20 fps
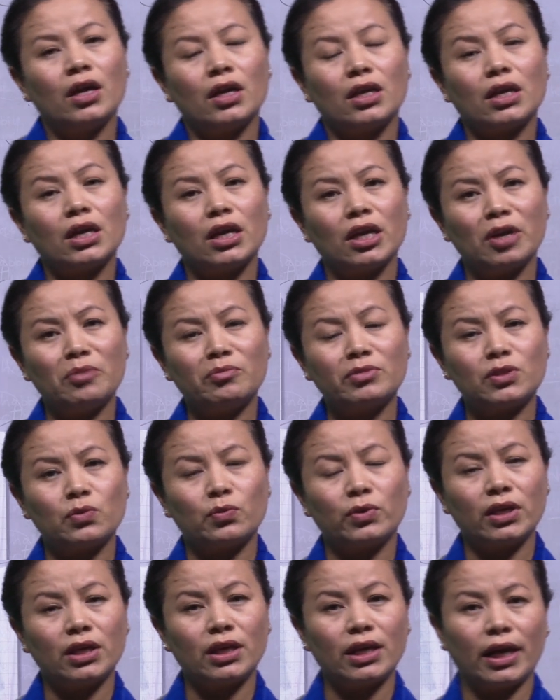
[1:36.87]
games,
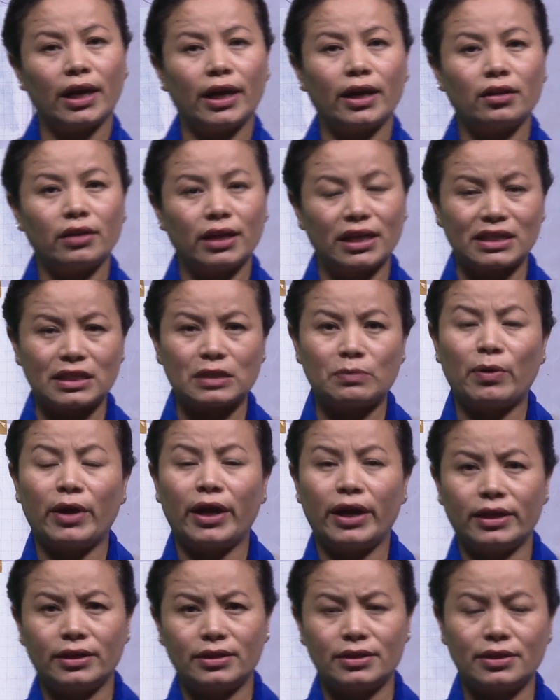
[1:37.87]
we can
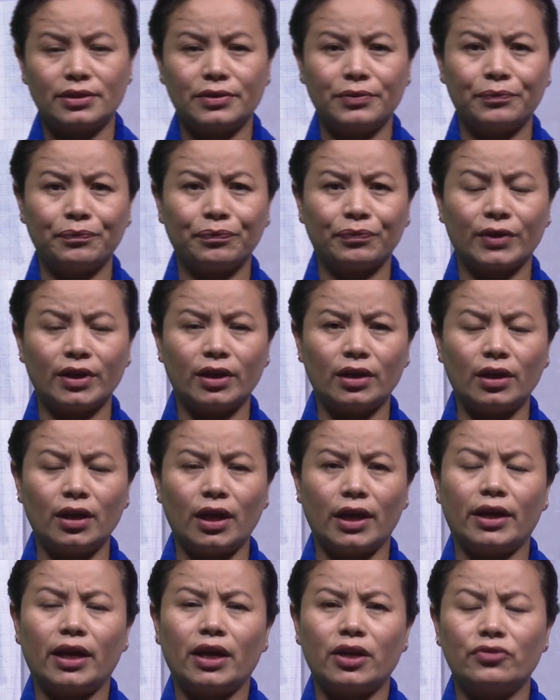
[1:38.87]
expand, okay,
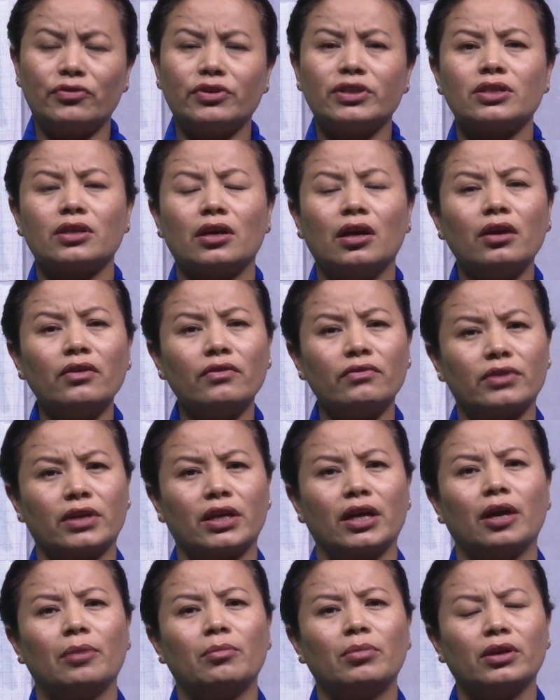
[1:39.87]
and enrich our
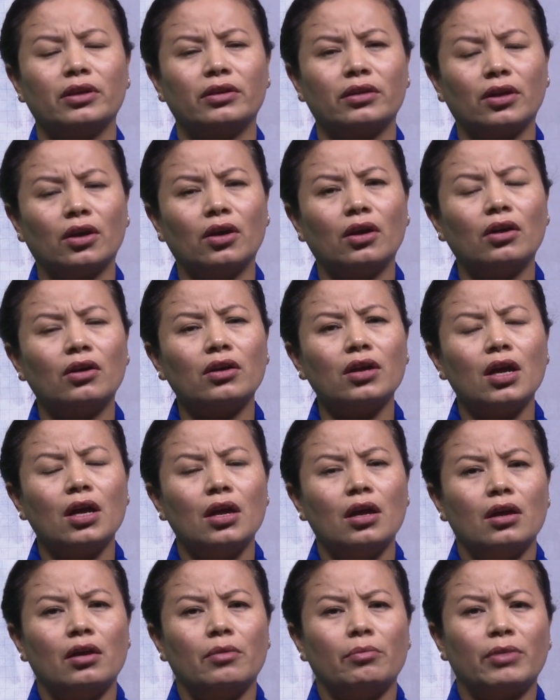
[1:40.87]
vocabulary or
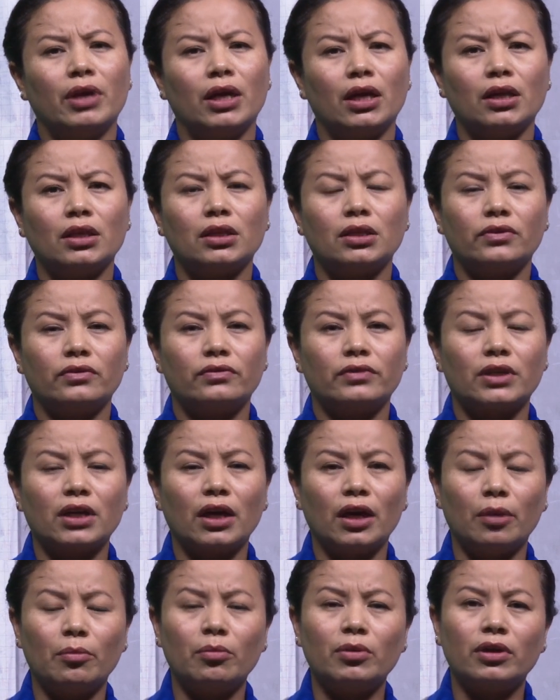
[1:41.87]
make the
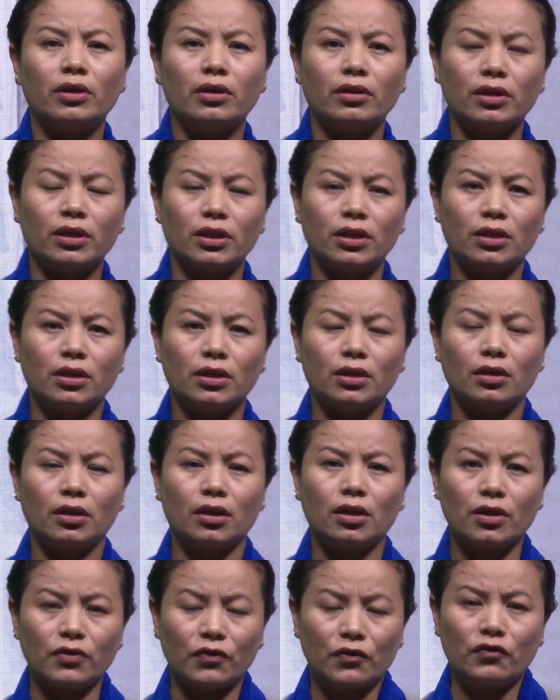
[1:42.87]
vocabulary
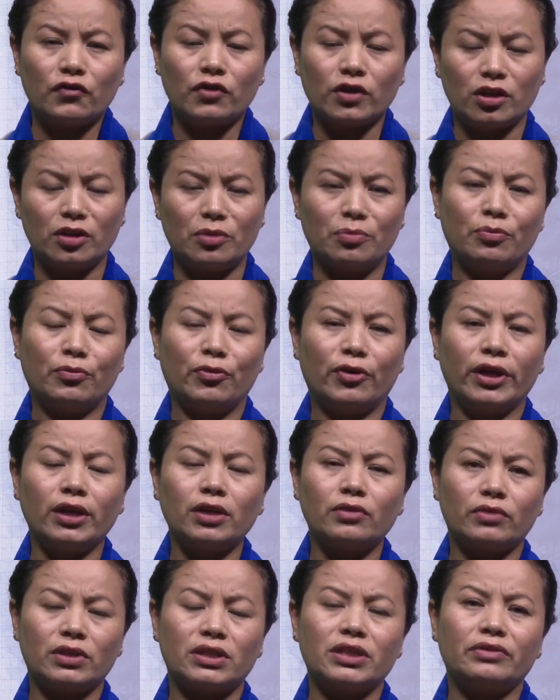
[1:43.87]
firm,
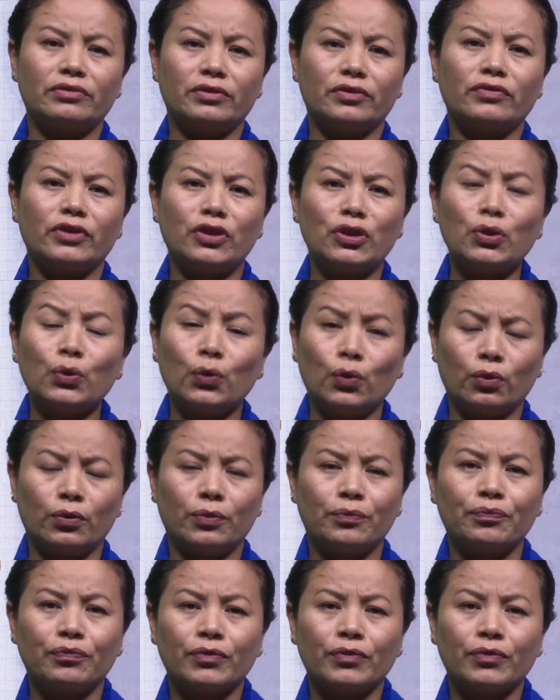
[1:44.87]
right? Whatever we know.